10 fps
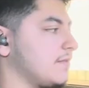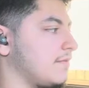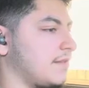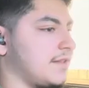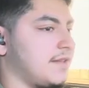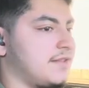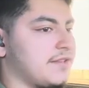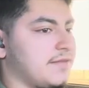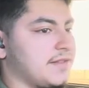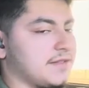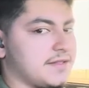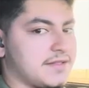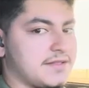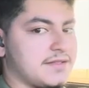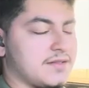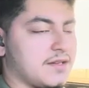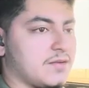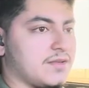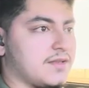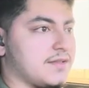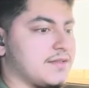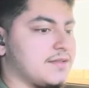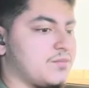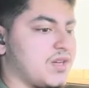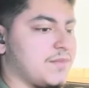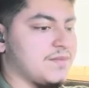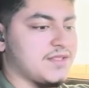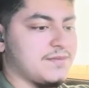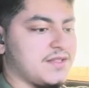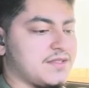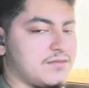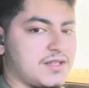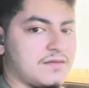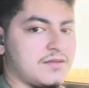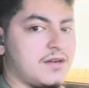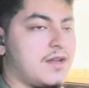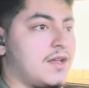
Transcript: For daily driving in this, with this premium suspension, whatever,